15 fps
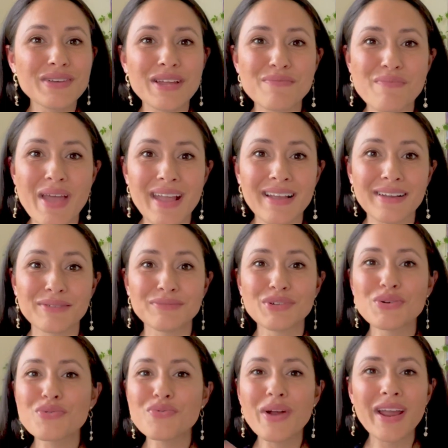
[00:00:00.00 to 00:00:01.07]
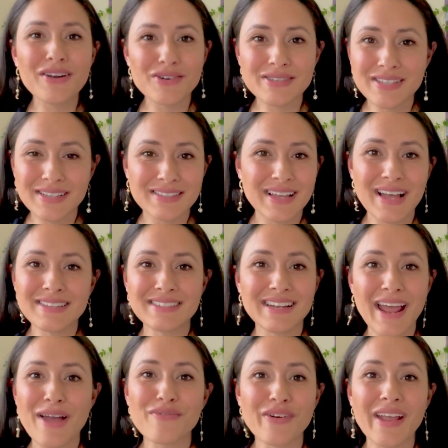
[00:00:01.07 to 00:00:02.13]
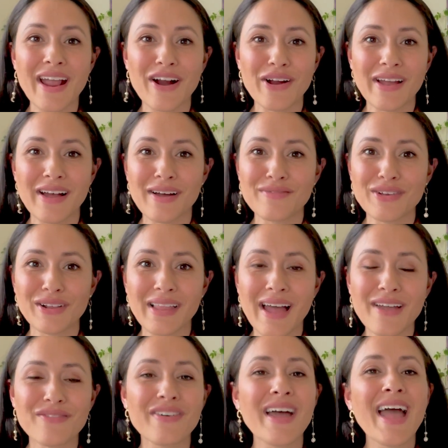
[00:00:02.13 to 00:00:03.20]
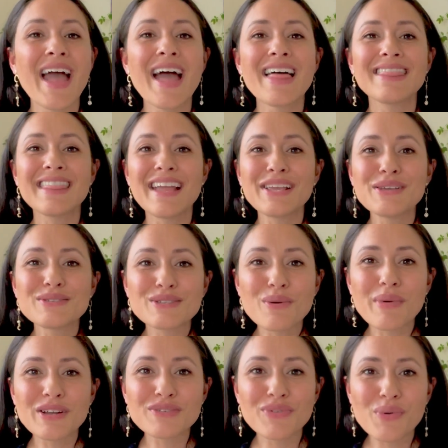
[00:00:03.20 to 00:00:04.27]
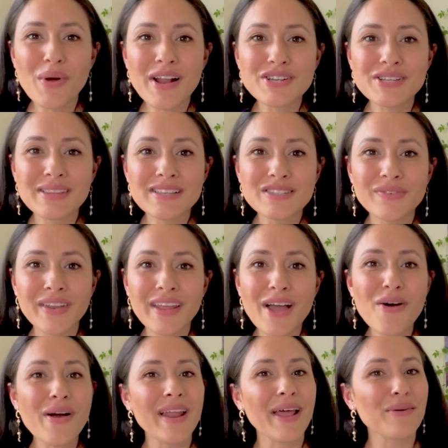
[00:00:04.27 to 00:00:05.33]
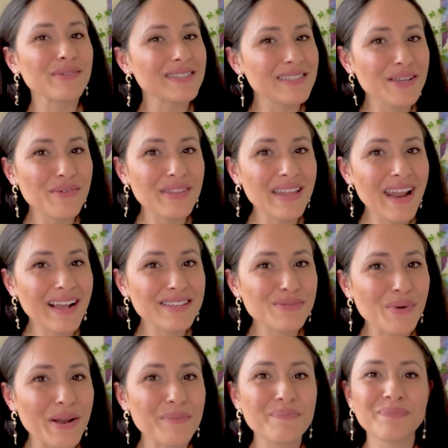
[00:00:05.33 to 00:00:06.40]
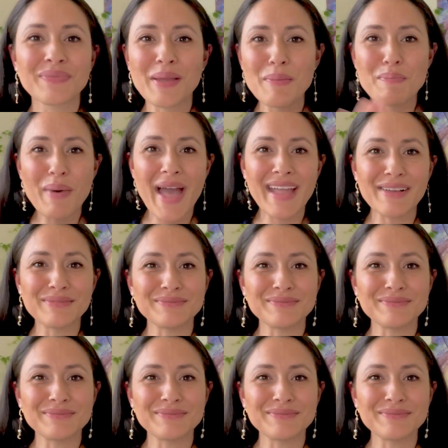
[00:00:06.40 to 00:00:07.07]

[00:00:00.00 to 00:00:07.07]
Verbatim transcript: can make greater success in every area of your life. Thank you so much for watching this video, and I will see you in the next one. Bye.